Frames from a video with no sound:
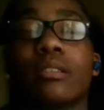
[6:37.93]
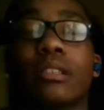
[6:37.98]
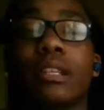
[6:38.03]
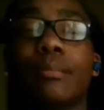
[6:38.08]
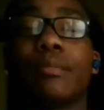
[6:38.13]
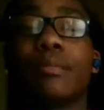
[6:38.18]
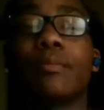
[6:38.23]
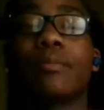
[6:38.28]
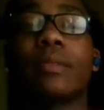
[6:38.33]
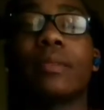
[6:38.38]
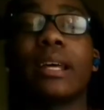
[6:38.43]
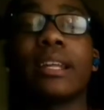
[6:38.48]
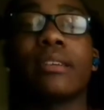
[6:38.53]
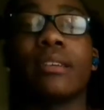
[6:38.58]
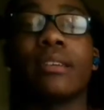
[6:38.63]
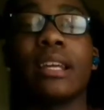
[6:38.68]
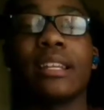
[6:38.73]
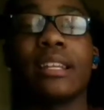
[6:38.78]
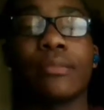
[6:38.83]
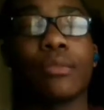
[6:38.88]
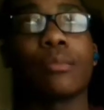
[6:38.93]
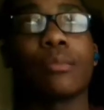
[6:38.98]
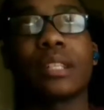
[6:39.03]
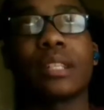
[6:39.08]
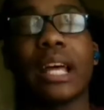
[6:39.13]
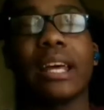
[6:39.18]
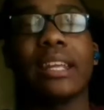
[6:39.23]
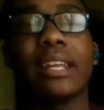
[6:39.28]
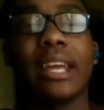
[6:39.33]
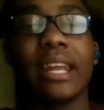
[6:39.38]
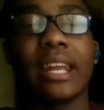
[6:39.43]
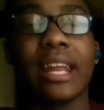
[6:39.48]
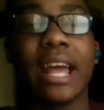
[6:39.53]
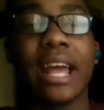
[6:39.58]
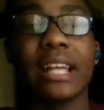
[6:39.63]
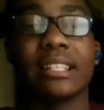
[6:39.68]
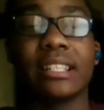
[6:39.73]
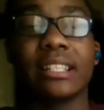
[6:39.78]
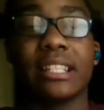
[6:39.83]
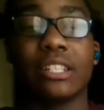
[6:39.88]
to keep it from sliding, and it
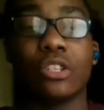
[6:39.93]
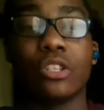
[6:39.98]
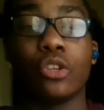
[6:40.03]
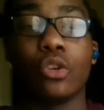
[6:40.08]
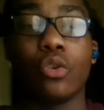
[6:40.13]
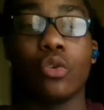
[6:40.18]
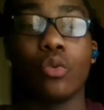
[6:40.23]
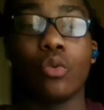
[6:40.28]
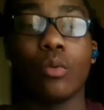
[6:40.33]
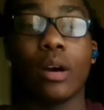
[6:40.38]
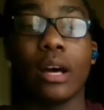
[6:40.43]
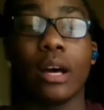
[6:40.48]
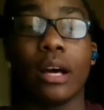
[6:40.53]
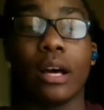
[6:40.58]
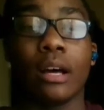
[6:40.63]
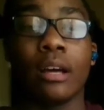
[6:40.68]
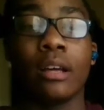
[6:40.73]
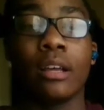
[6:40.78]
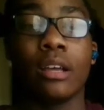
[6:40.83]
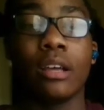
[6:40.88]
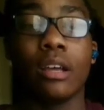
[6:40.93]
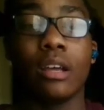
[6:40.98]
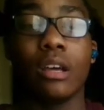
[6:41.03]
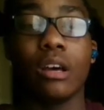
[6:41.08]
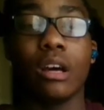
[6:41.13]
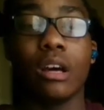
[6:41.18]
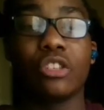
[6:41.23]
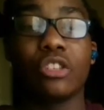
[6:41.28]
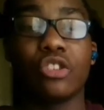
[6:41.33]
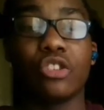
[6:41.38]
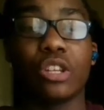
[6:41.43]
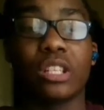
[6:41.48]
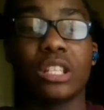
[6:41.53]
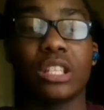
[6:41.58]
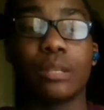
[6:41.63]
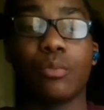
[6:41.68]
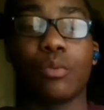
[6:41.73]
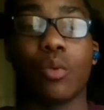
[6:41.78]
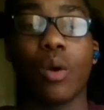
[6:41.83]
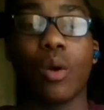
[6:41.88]
has these two
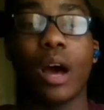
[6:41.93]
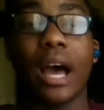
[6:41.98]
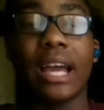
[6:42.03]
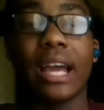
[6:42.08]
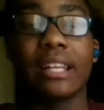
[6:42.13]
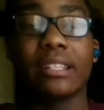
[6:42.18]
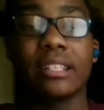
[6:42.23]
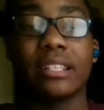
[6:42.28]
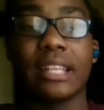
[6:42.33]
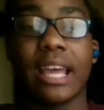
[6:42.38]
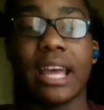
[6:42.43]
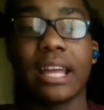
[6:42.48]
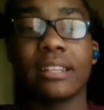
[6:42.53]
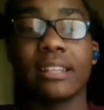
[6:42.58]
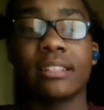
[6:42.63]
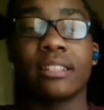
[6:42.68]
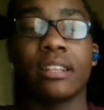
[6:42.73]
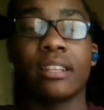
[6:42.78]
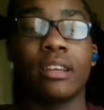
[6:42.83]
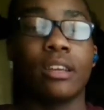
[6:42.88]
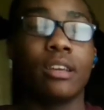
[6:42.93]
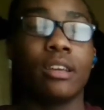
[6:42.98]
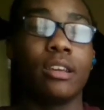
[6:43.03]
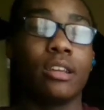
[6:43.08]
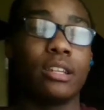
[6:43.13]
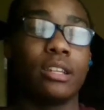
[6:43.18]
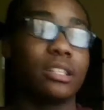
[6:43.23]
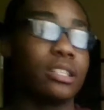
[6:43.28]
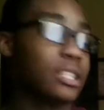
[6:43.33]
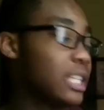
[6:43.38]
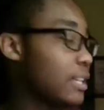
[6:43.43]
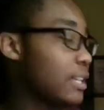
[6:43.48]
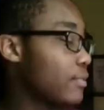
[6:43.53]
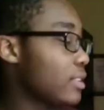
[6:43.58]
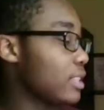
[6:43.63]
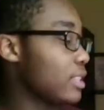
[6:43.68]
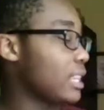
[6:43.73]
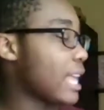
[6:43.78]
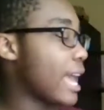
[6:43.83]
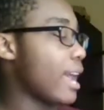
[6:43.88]
adjustable height stands to give
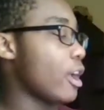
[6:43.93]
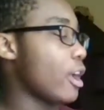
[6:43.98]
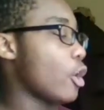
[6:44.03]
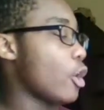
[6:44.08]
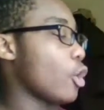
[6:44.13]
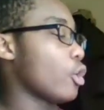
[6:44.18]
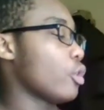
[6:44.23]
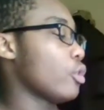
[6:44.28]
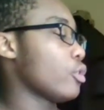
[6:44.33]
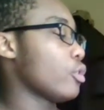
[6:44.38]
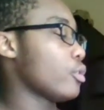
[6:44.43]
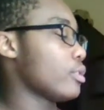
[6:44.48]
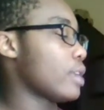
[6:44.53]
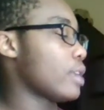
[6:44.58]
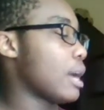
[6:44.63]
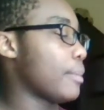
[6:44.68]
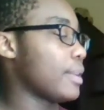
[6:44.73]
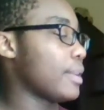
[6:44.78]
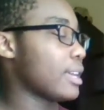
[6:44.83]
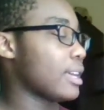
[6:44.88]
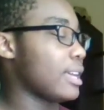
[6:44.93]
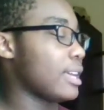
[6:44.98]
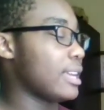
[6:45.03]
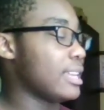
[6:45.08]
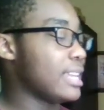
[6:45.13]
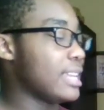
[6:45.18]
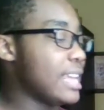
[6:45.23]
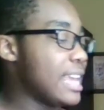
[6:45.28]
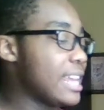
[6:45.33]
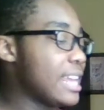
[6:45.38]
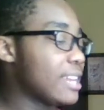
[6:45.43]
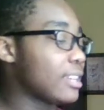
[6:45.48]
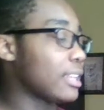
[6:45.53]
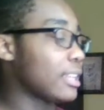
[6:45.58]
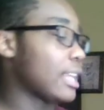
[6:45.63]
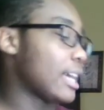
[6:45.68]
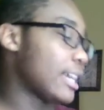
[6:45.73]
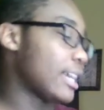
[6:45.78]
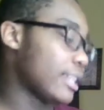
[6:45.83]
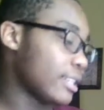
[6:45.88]
it that ergonomic
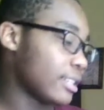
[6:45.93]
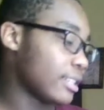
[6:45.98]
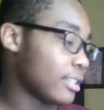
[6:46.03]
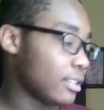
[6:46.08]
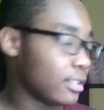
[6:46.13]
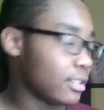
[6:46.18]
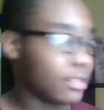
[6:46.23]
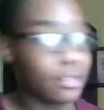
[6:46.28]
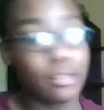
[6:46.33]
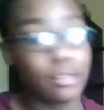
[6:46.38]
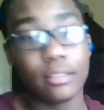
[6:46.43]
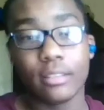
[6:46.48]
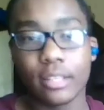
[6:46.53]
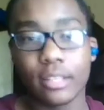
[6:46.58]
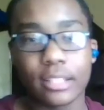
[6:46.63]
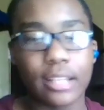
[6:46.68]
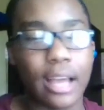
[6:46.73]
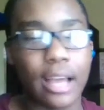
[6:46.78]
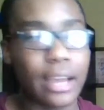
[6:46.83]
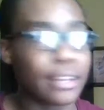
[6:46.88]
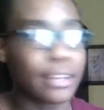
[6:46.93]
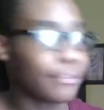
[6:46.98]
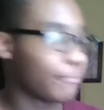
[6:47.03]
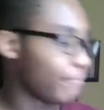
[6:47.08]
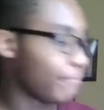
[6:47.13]
incline design.